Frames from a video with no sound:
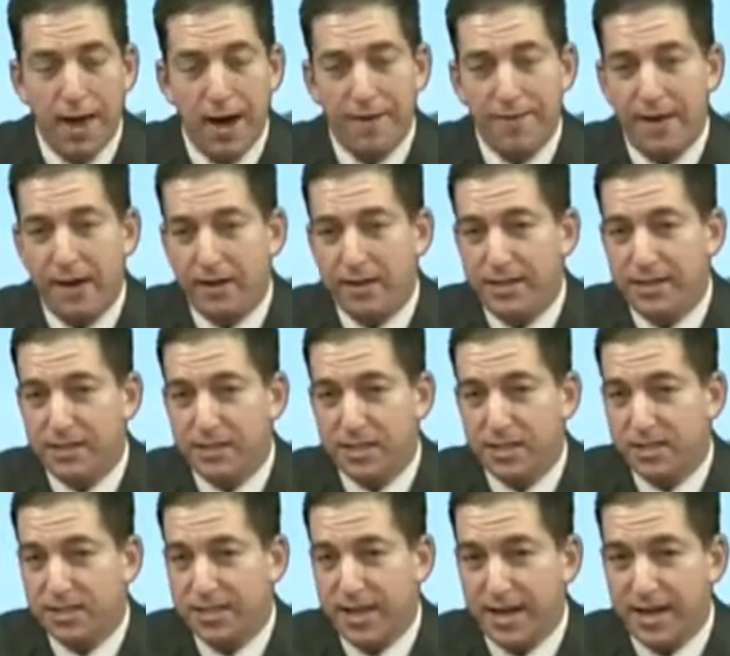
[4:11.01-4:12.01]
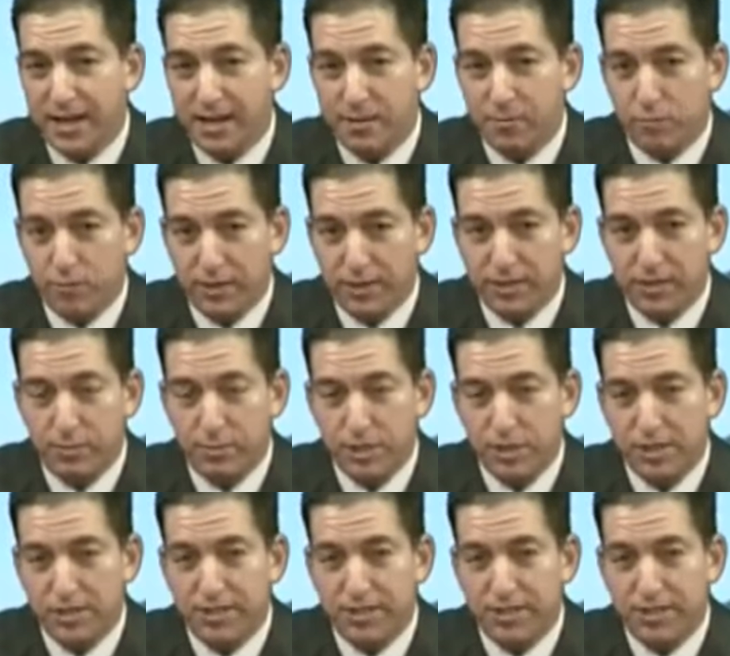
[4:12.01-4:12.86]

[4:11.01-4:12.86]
And that leads to the second reason, which